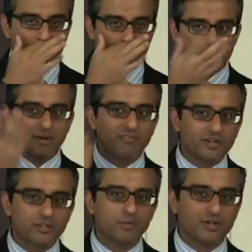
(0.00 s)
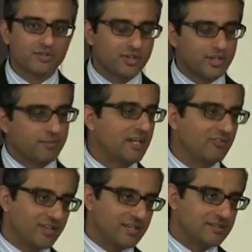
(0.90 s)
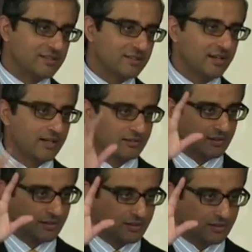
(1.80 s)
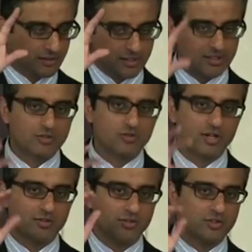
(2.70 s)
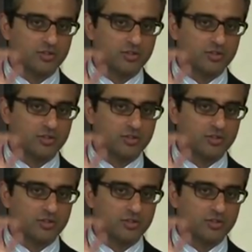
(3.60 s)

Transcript: I mean, my first book is on Ibn Nafis and contextualizes